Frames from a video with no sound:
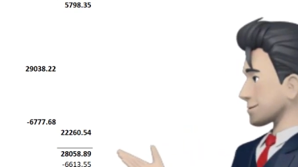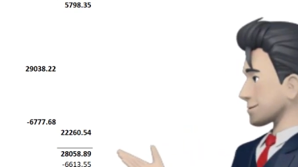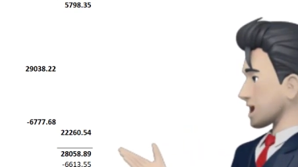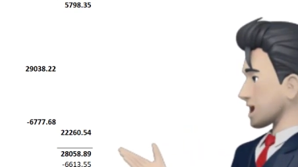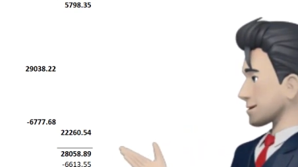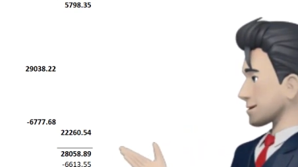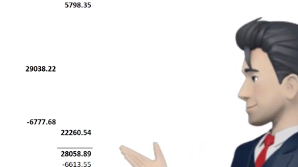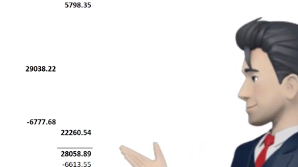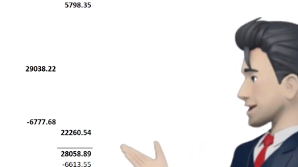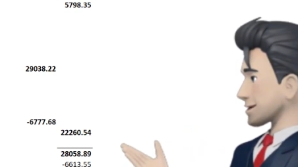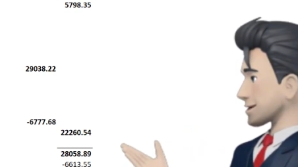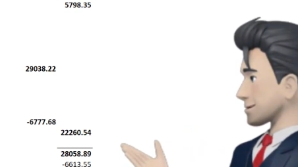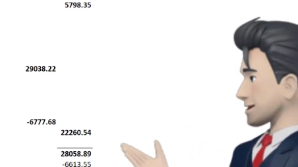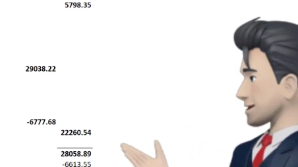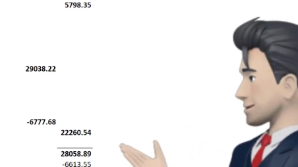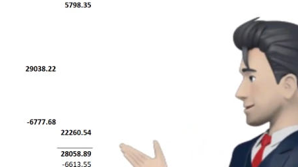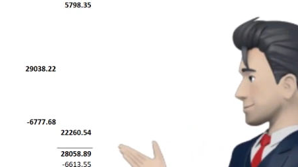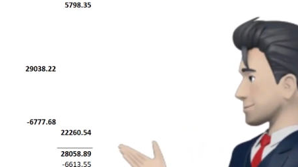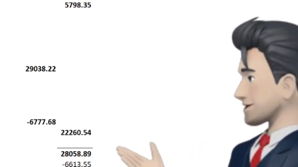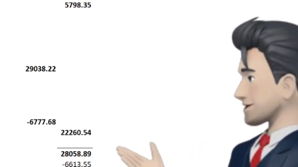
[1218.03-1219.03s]
That is,
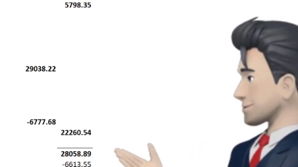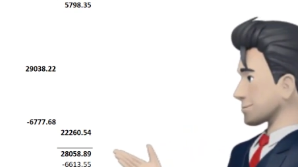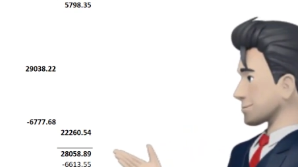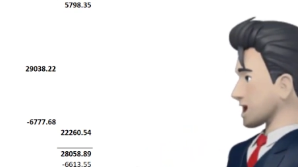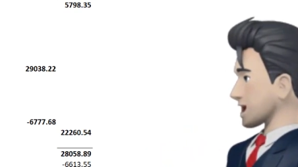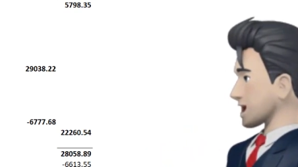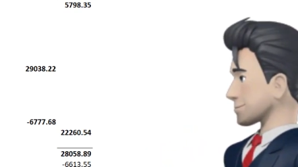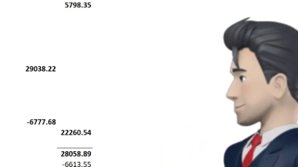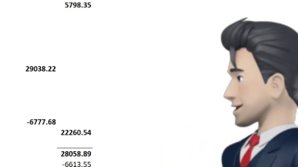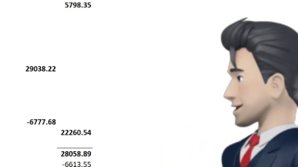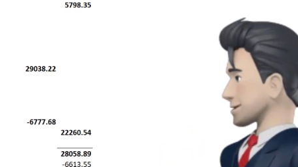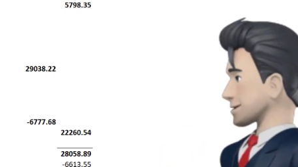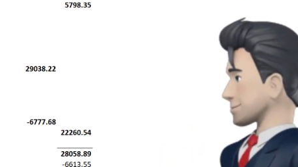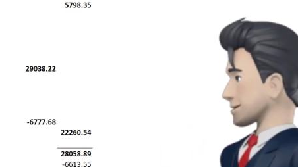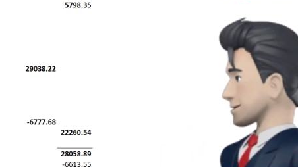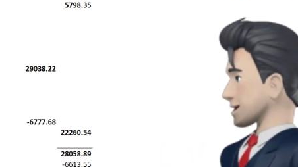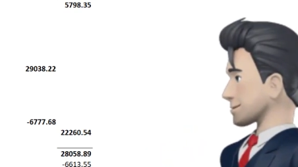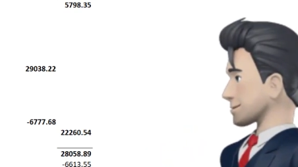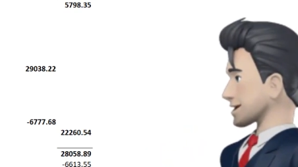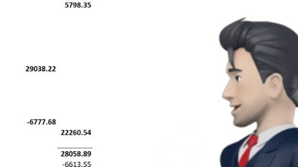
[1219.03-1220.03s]
the value
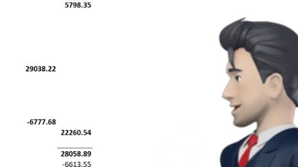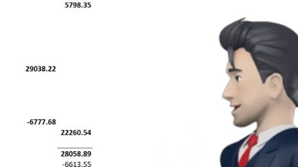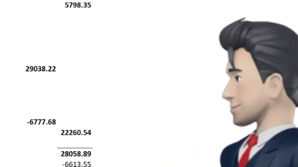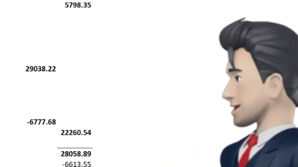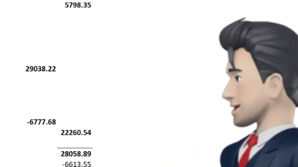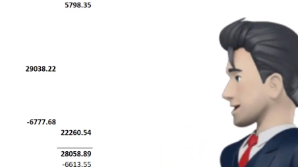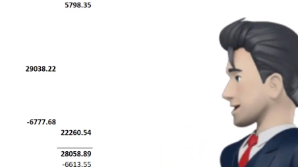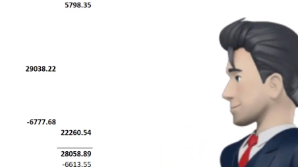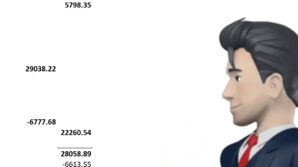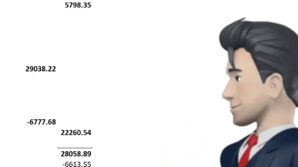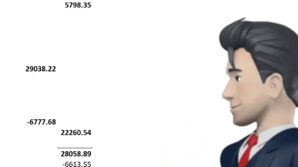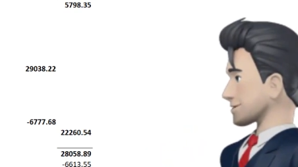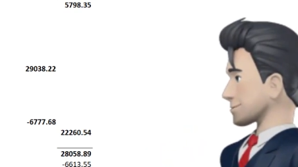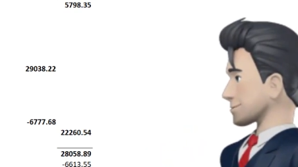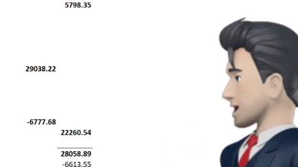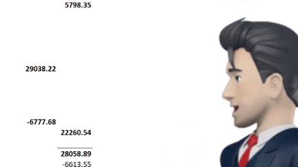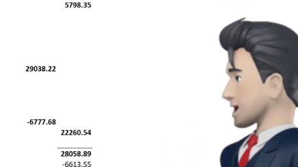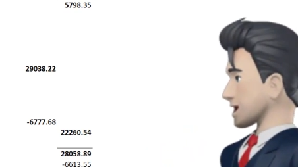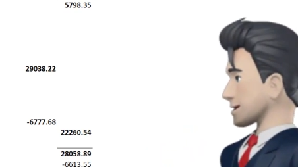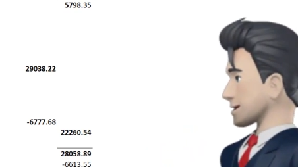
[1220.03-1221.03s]
of
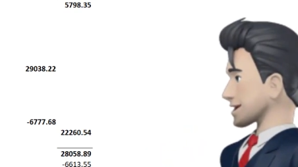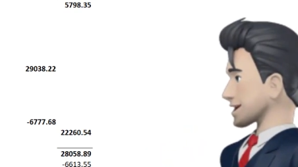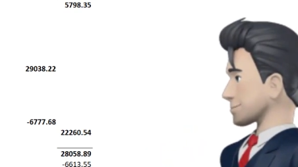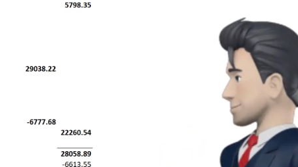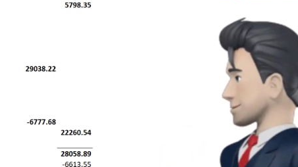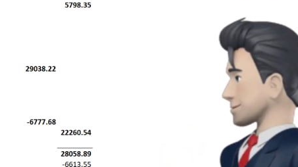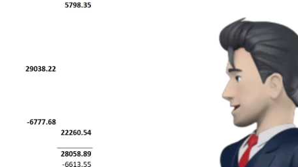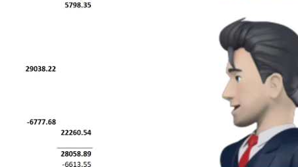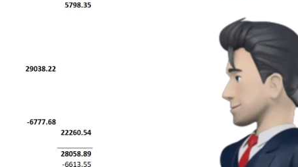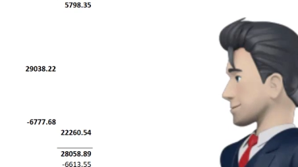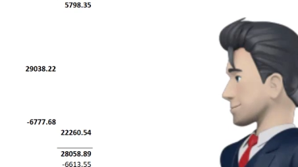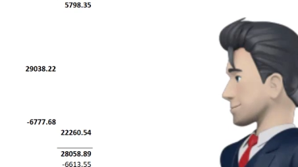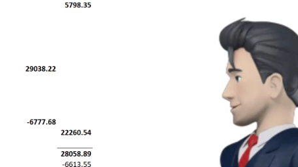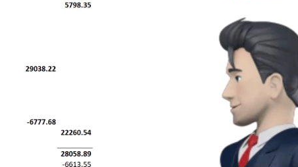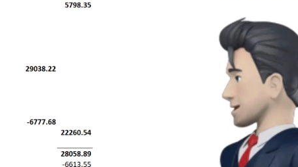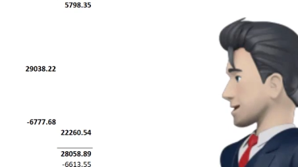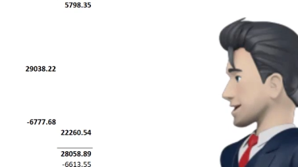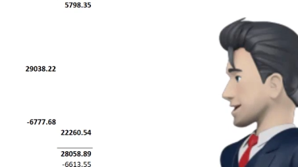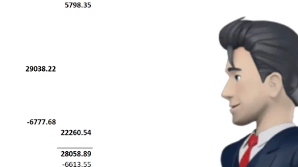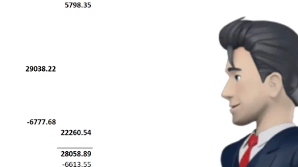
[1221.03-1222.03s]

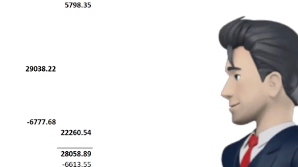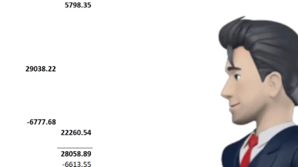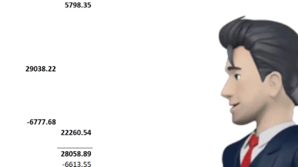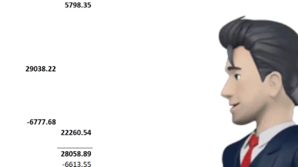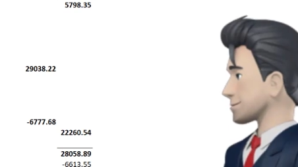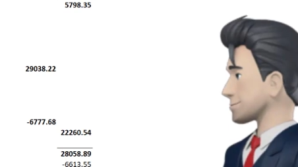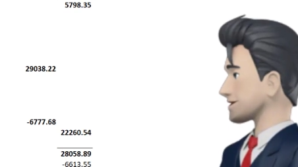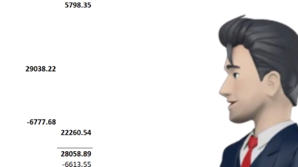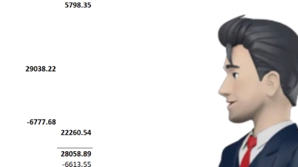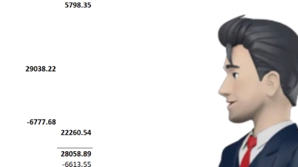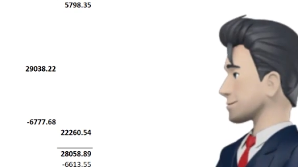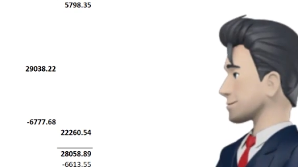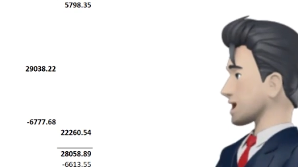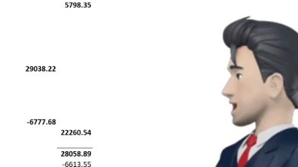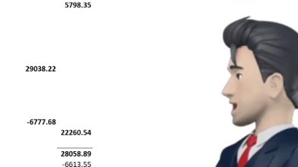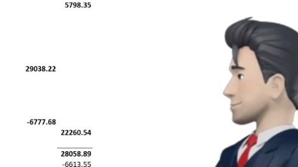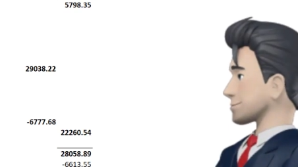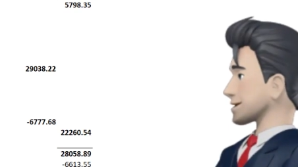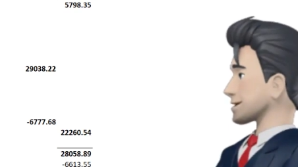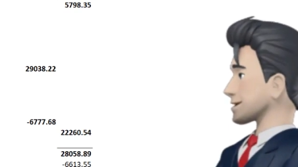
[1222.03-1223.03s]

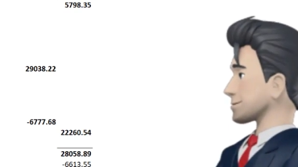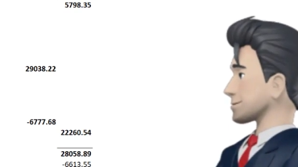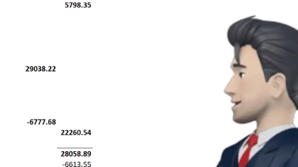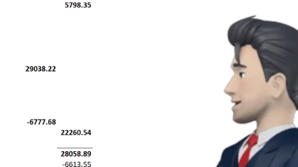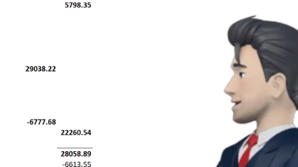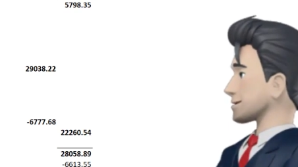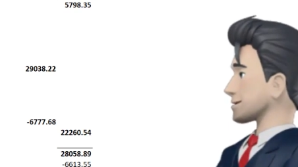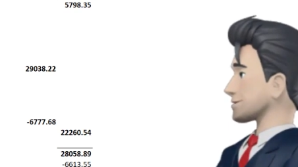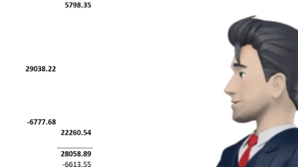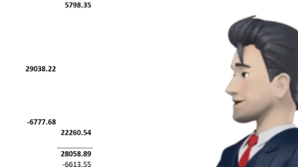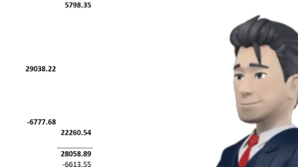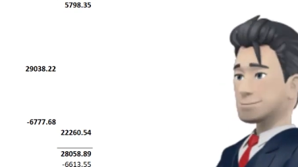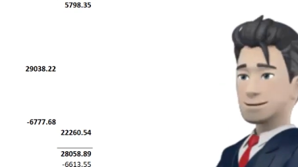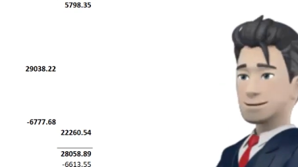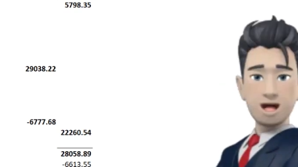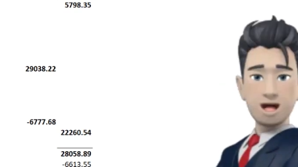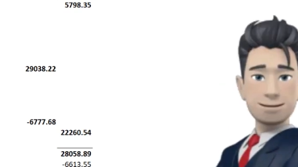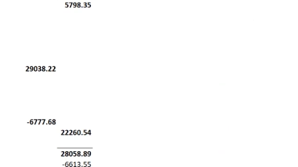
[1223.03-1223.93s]
21445.34.